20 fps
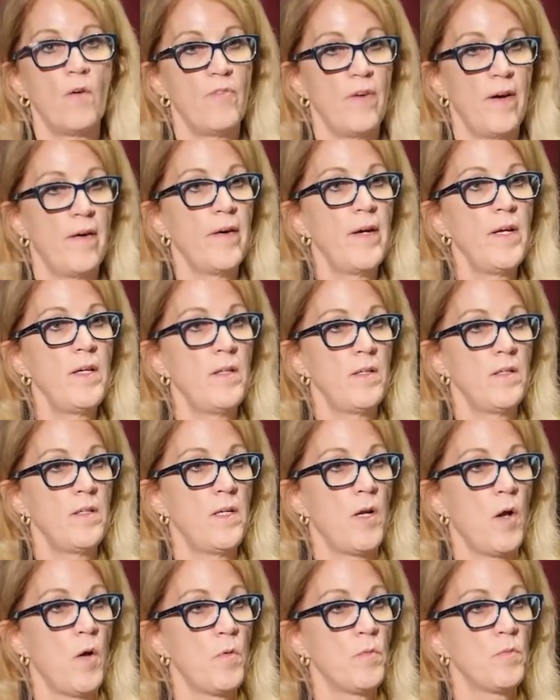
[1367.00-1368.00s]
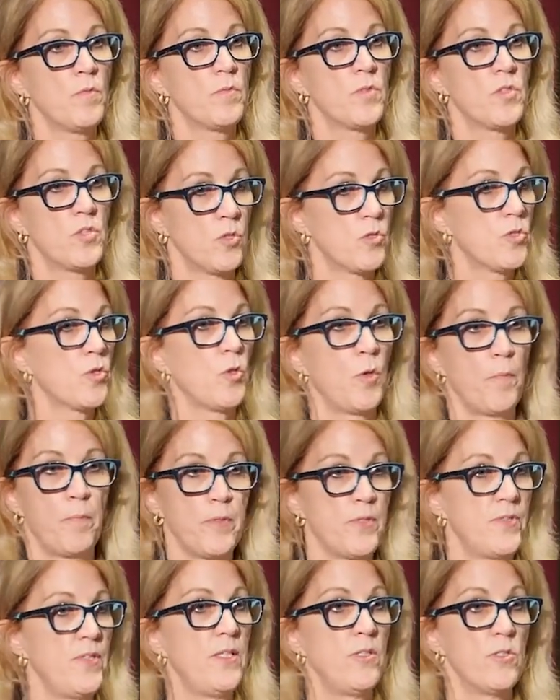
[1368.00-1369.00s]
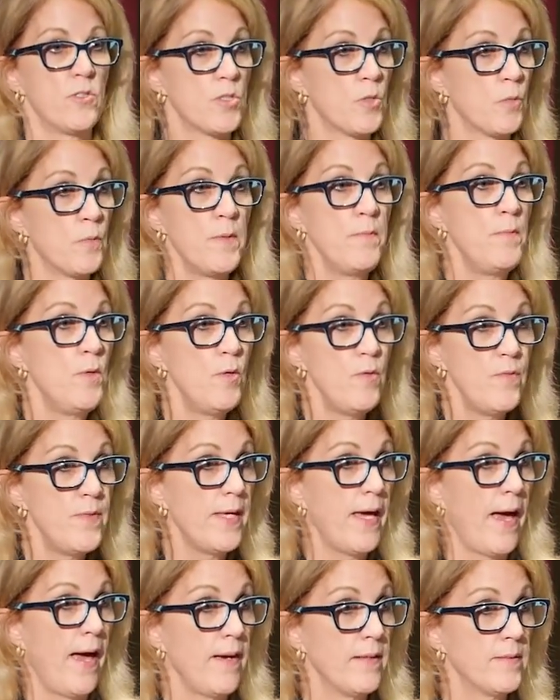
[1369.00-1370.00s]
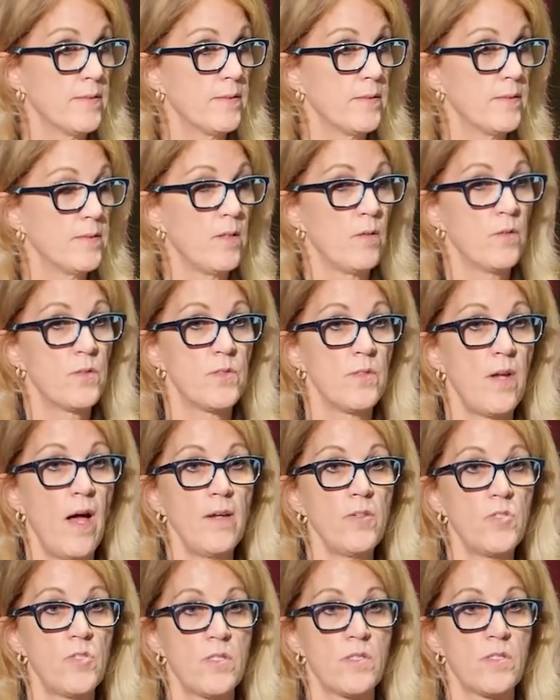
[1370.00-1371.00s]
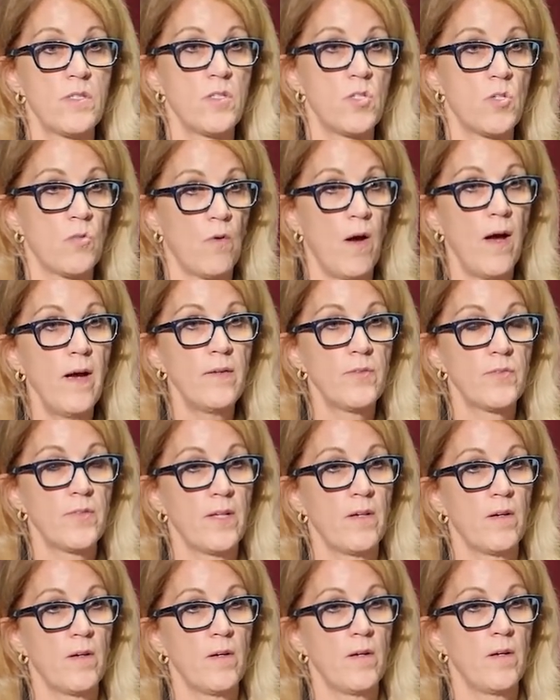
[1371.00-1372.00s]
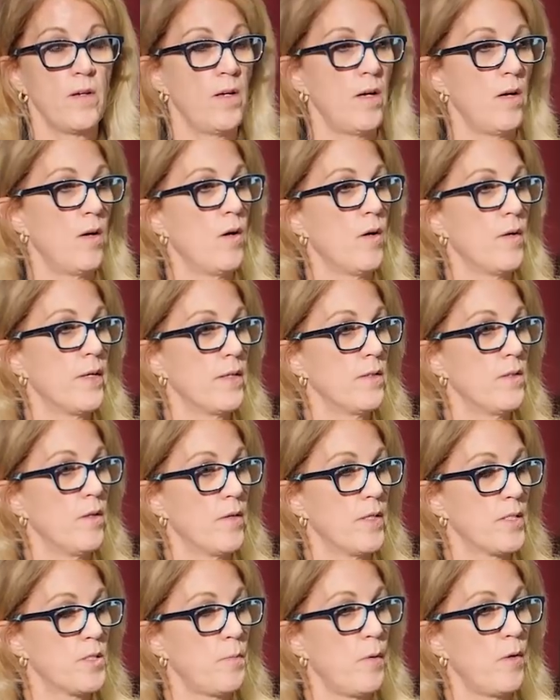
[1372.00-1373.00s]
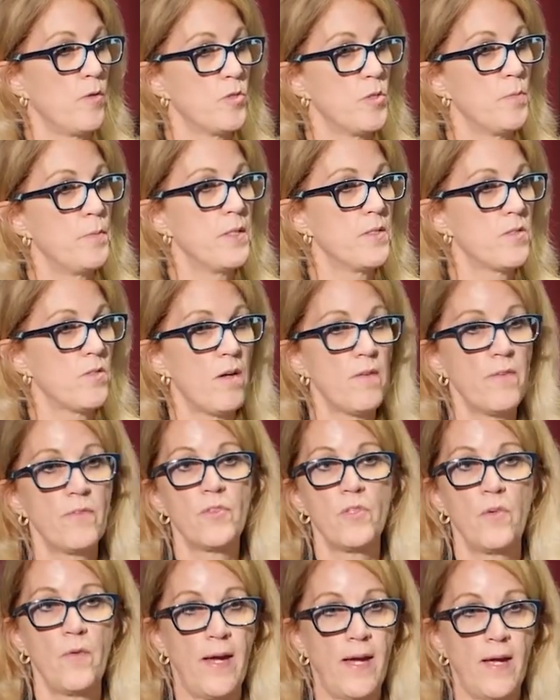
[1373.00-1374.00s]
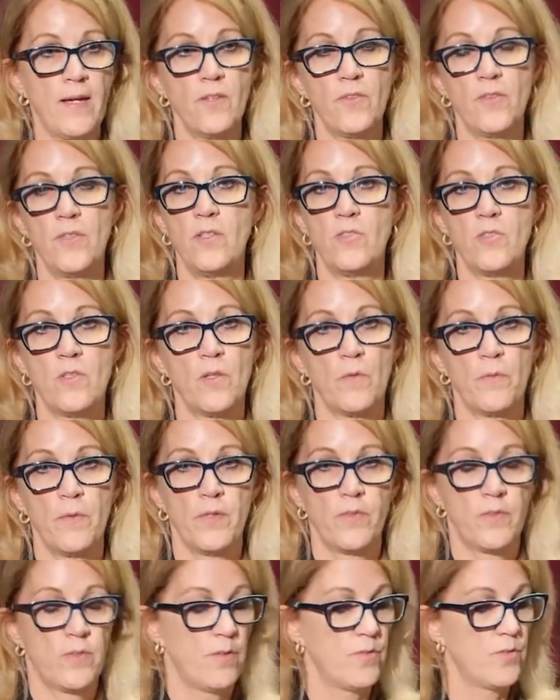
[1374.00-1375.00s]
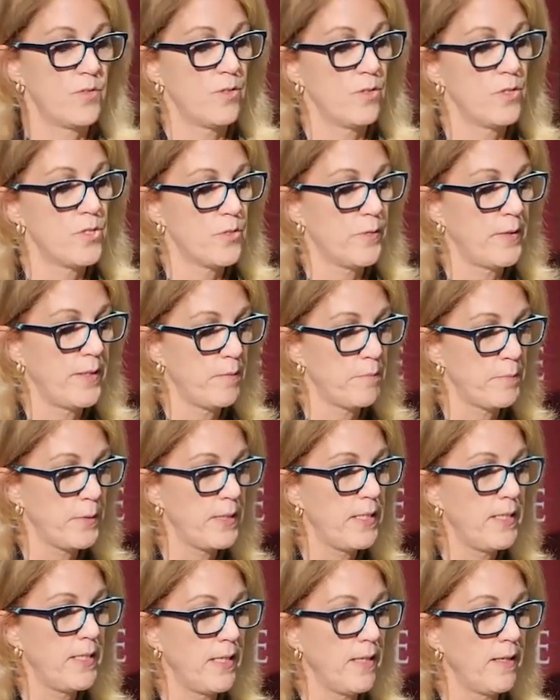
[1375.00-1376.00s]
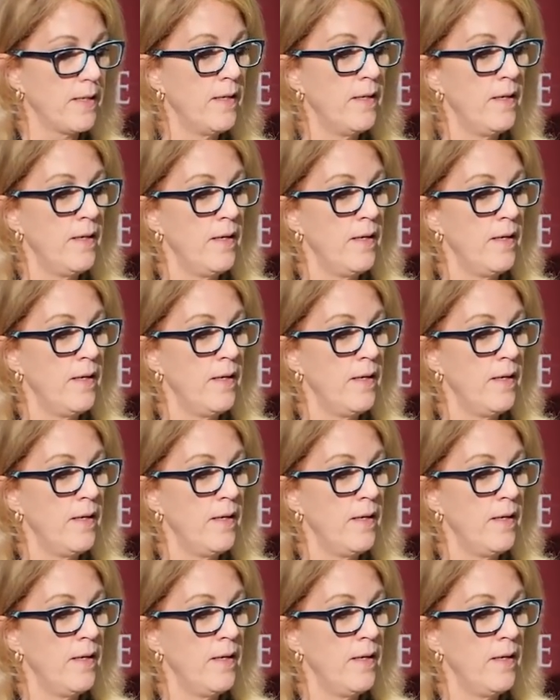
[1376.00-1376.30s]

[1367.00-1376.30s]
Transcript: a very, surgical procedure to remove the eggs. So it's not just the drugs that they're exposed to, but it's also anesthesia and the risks of surgery and bleeding.